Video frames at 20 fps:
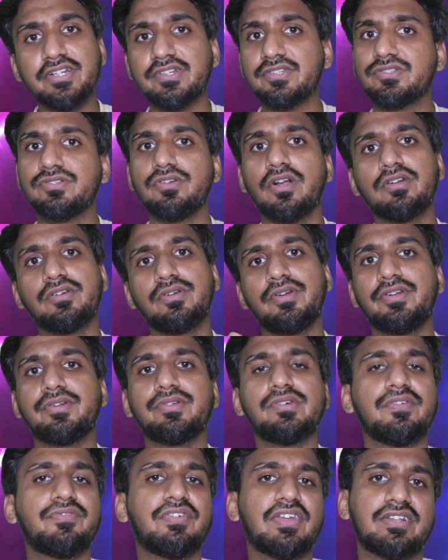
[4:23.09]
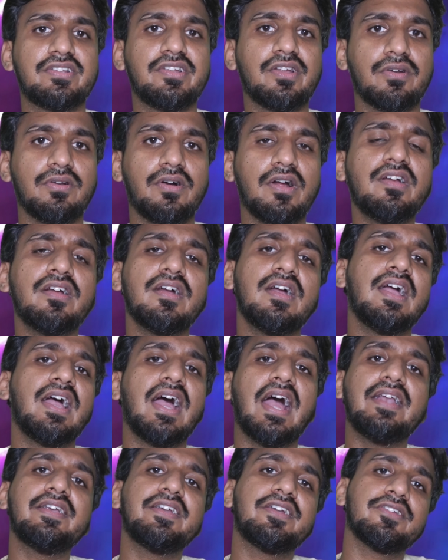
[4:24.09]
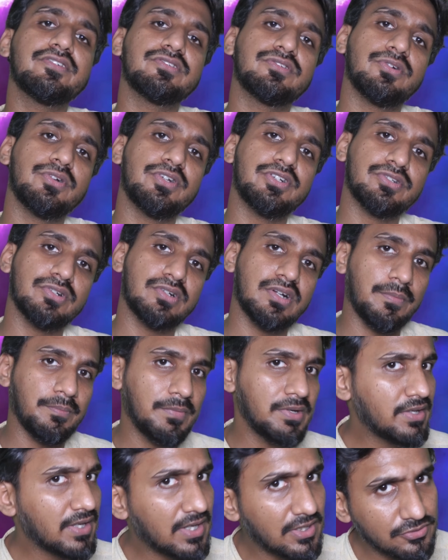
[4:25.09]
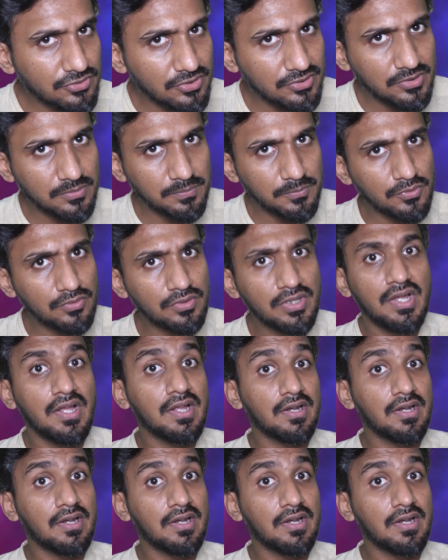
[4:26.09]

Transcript: It is not going to affect the rock and it is going to come and crash on the moon.